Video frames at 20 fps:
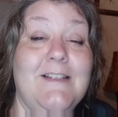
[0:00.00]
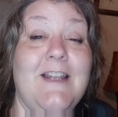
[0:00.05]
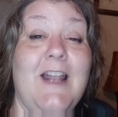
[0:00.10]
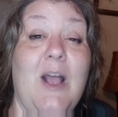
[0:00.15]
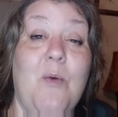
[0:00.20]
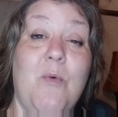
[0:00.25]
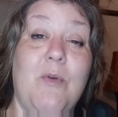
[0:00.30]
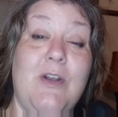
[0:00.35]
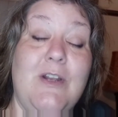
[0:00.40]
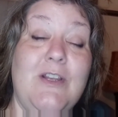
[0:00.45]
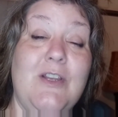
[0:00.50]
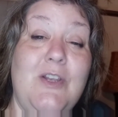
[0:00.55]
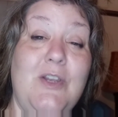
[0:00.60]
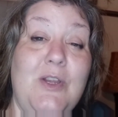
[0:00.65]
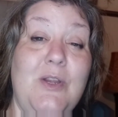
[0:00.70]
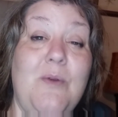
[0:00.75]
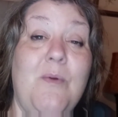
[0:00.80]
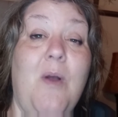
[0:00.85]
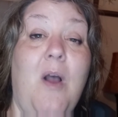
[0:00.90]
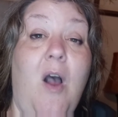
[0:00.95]
that I wanted to
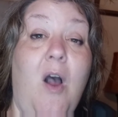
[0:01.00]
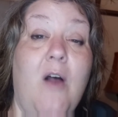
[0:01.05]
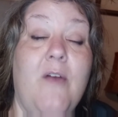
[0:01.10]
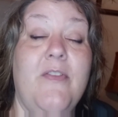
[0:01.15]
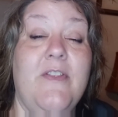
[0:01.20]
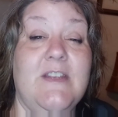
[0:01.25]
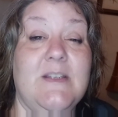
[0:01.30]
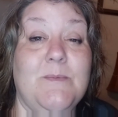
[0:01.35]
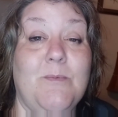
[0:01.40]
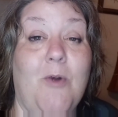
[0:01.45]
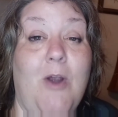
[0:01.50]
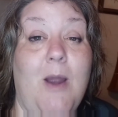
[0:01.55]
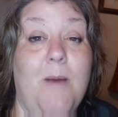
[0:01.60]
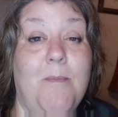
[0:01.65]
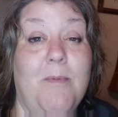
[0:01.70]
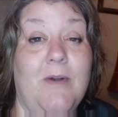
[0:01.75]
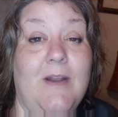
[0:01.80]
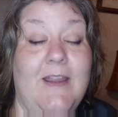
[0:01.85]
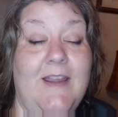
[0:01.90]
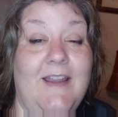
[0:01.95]
do on this
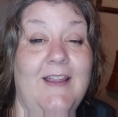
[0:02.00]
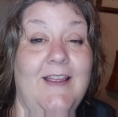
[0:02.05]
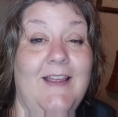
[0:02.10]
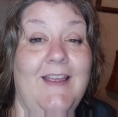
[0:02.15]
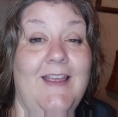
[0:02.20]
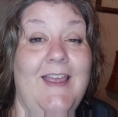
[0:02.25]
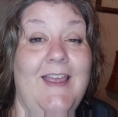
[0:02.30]
property.